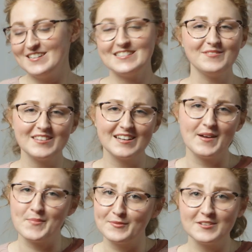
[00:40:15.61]
something
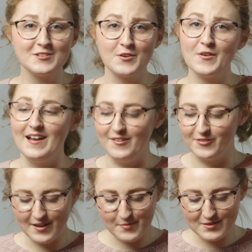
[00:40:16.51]
I probably show
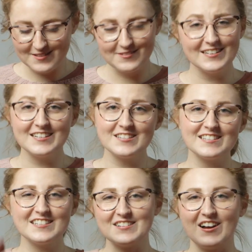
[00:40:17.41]
every episode. It's
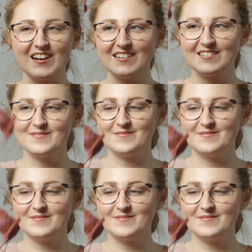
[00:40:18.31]
just a sock.